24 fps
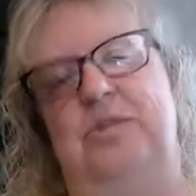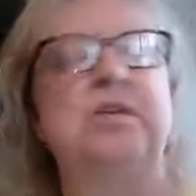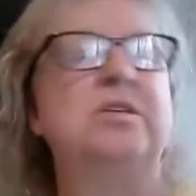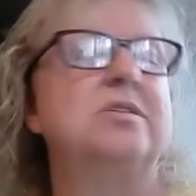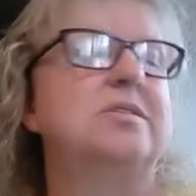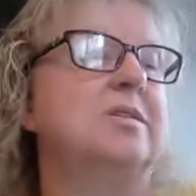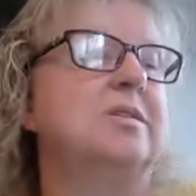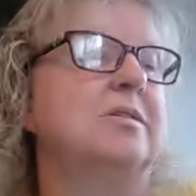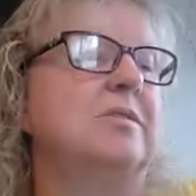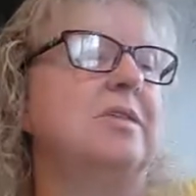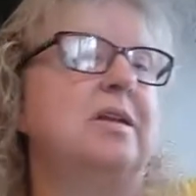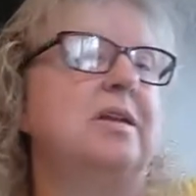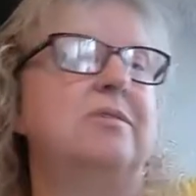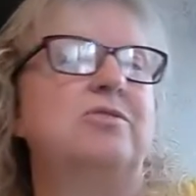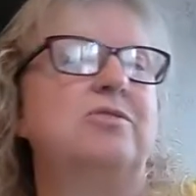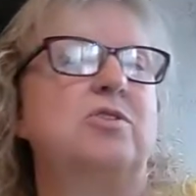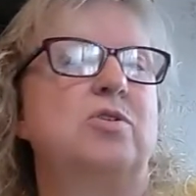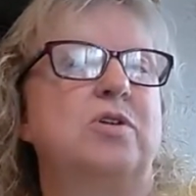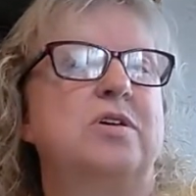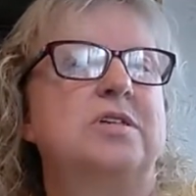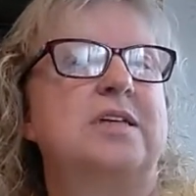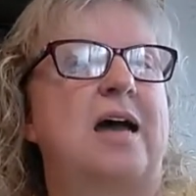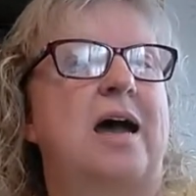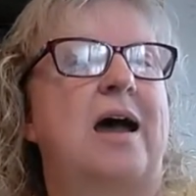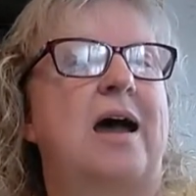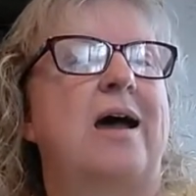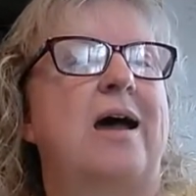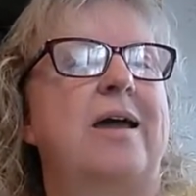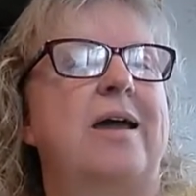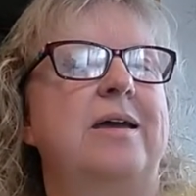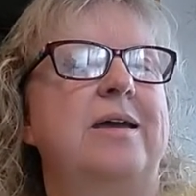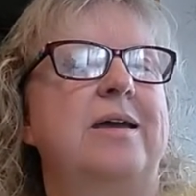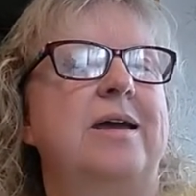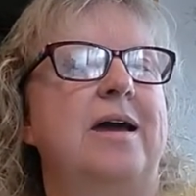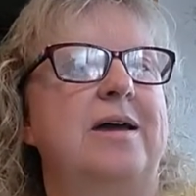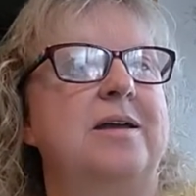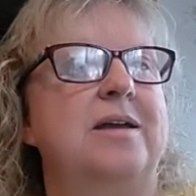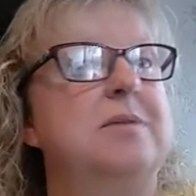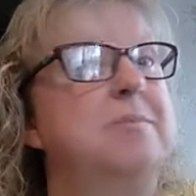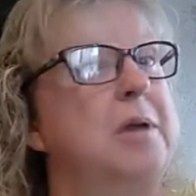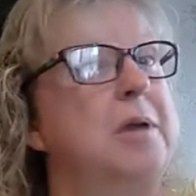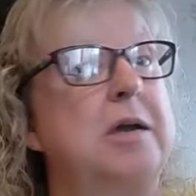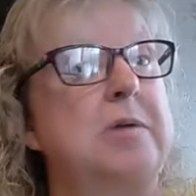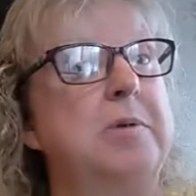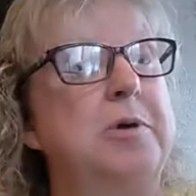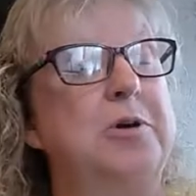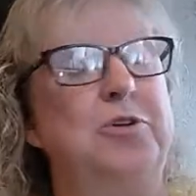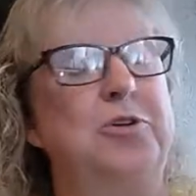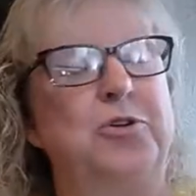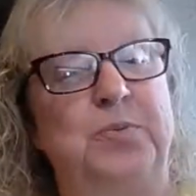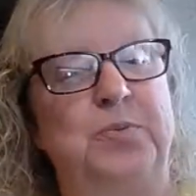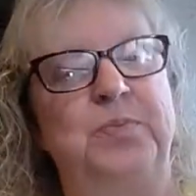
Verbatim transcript: So then, of course, I had to make a bow.